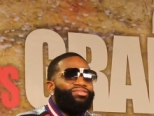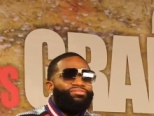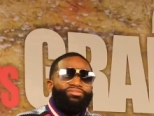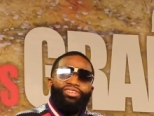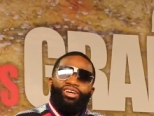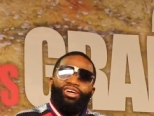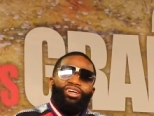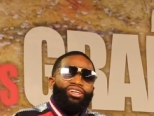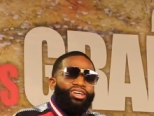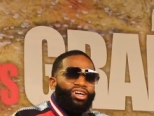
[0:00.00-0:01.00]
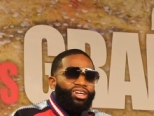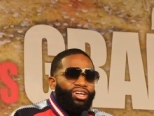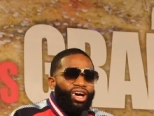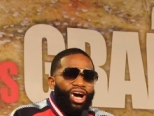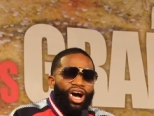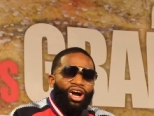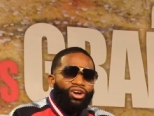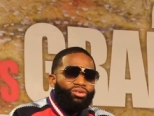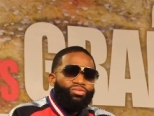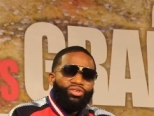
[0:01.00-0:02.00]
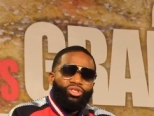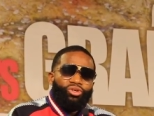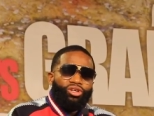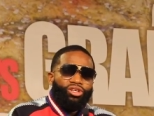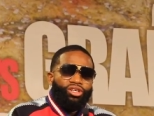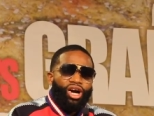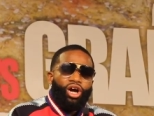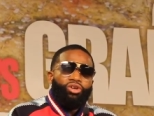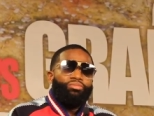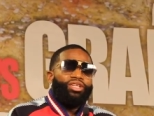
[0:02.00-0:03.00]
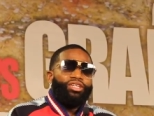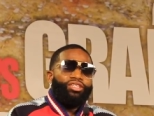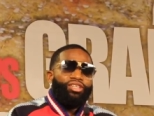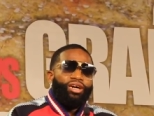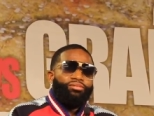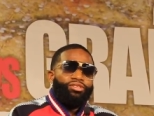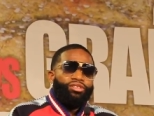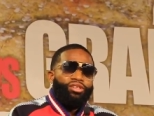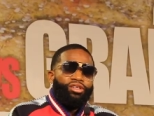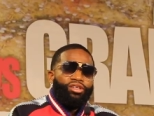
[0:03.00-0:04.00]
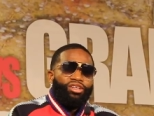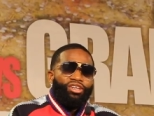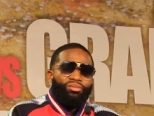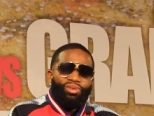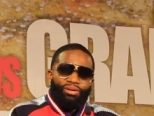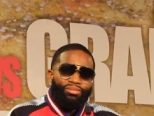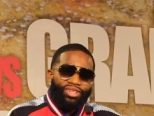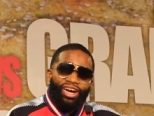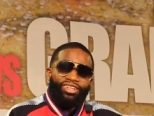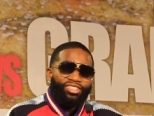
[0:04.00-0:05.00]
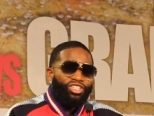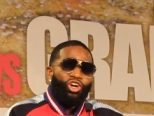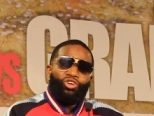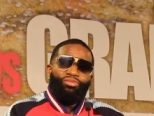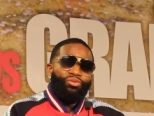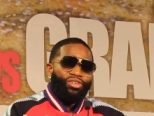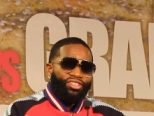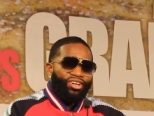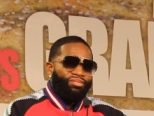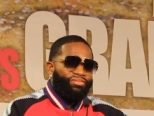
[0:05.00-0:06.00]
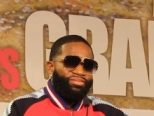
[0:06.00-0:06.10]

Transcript: him out? I hurt him for sure. I hurt him plenty of times. But I'm gonna be honest, he hurt me one time.